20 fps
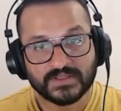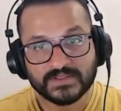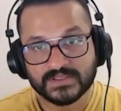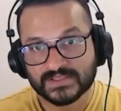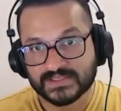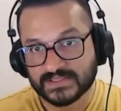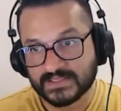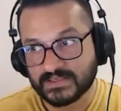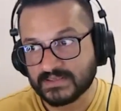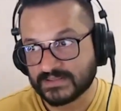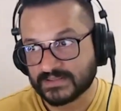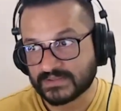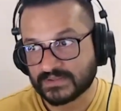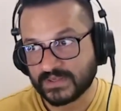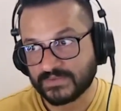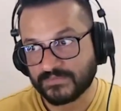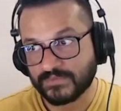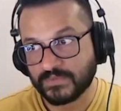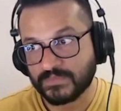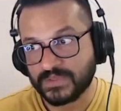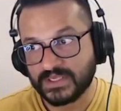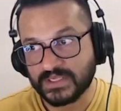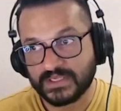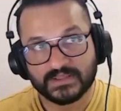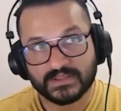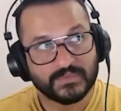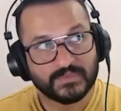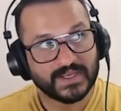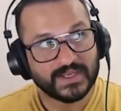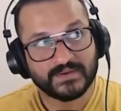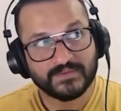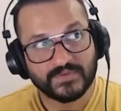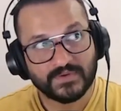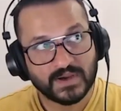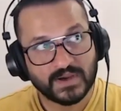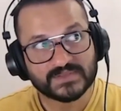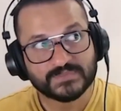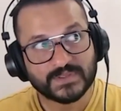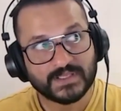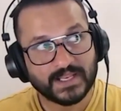the stillness. And for me, the way, if you
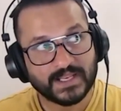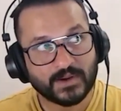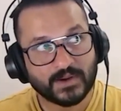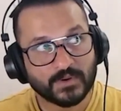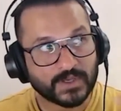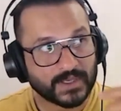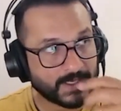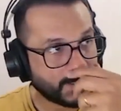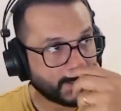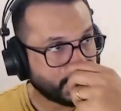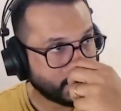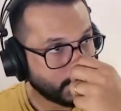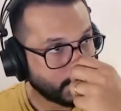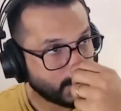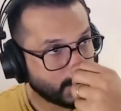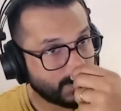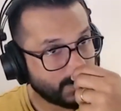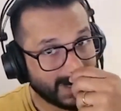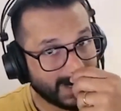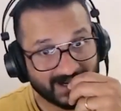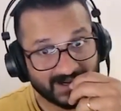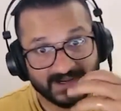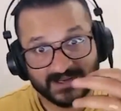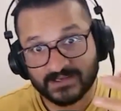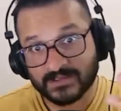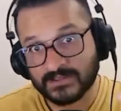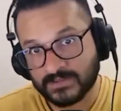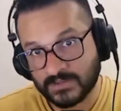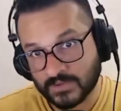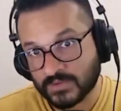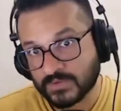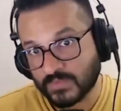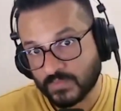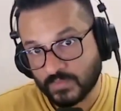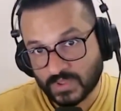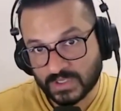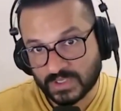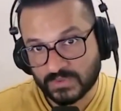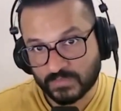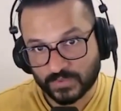ask me, like, okay, on a practical note,
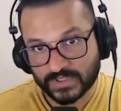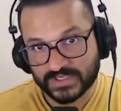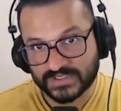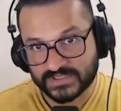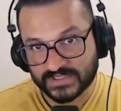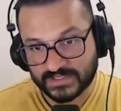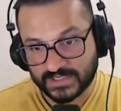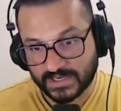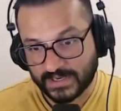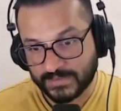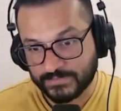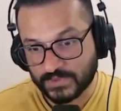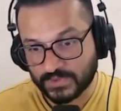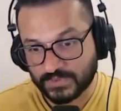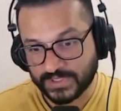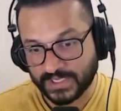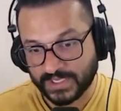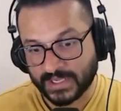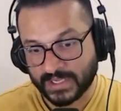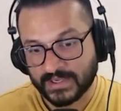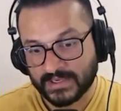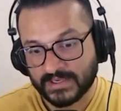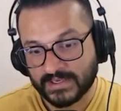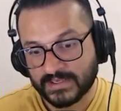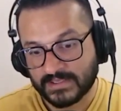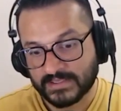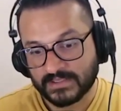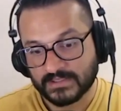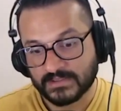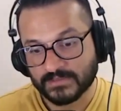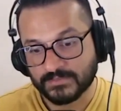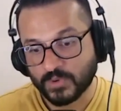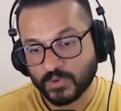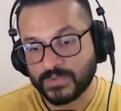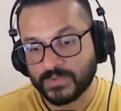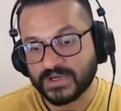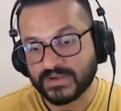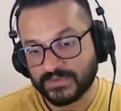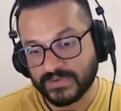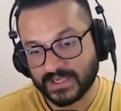what is it that I'm doing? The
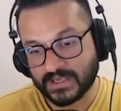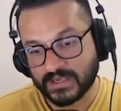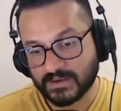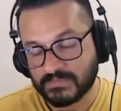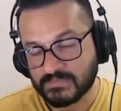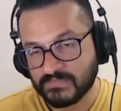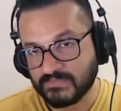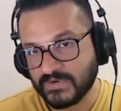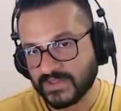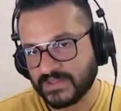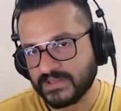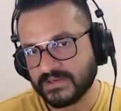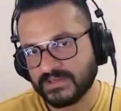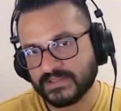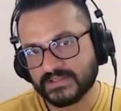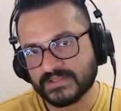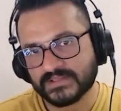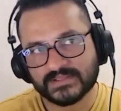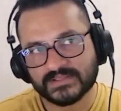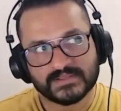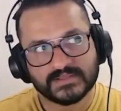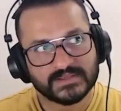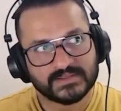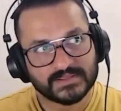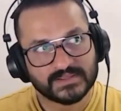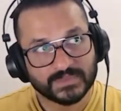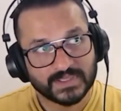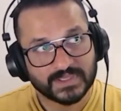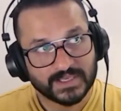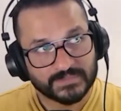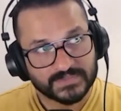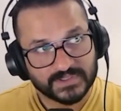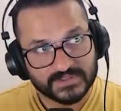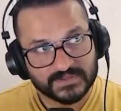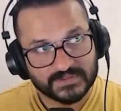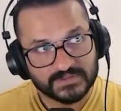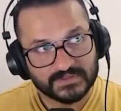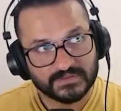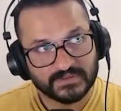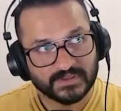moment I wake up, whether it's sometimes
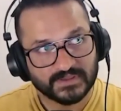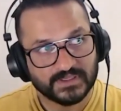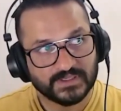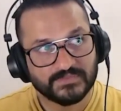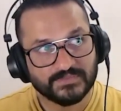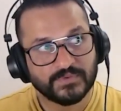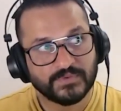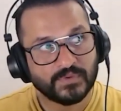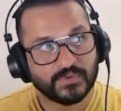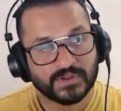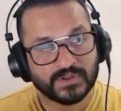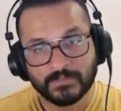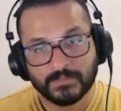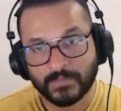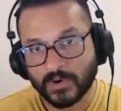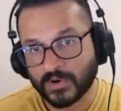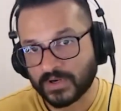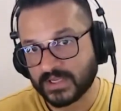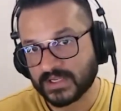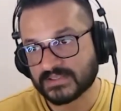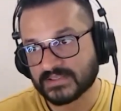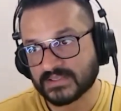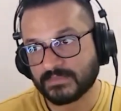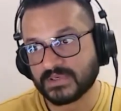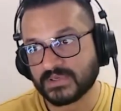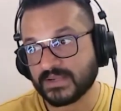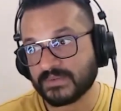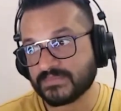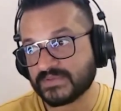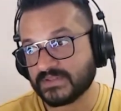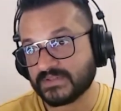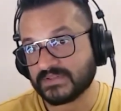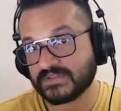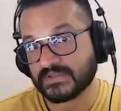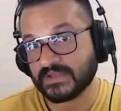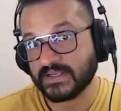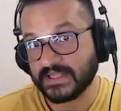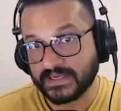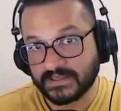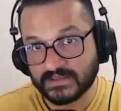it's 3, 4 in the morning, sometimes it's
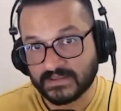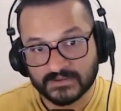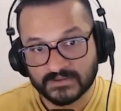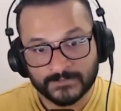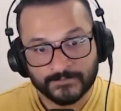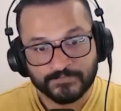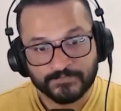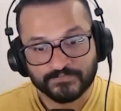later,